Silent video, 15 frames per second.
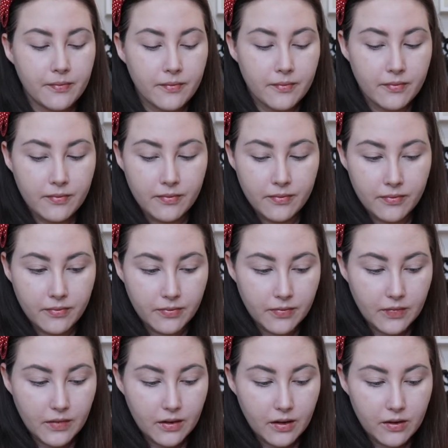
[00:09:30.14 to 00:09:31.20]
What
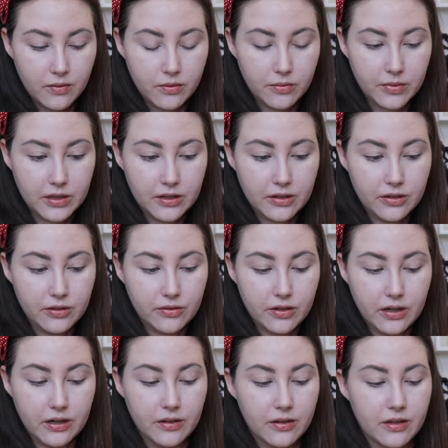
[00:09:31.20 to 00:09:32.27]
am I going to do
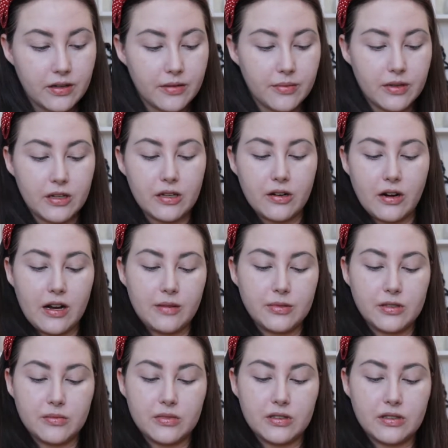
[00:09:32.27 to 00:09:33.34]
now? I'm going to grab
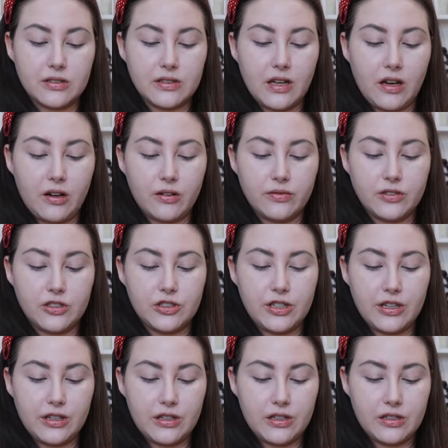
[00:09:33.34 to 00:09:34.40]
some of this e.l.f.
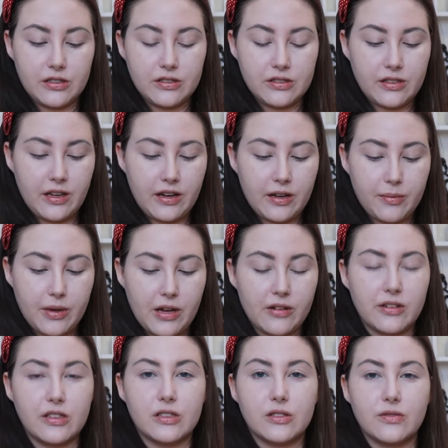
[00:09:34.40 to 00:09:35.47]
Sheer setting
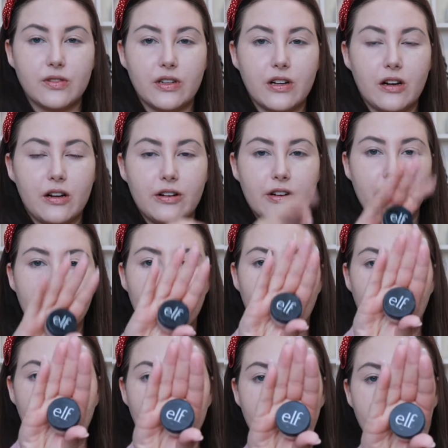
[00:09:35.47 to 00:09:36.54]
powder. It's for under your
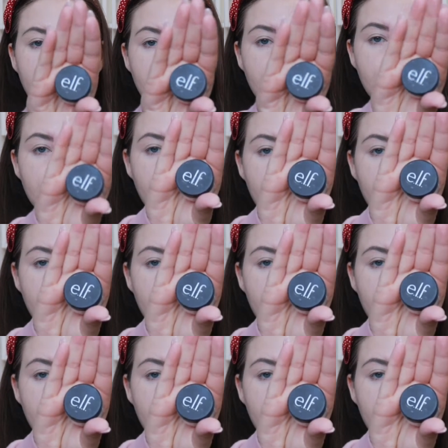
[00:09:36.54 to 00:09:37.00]
eyes.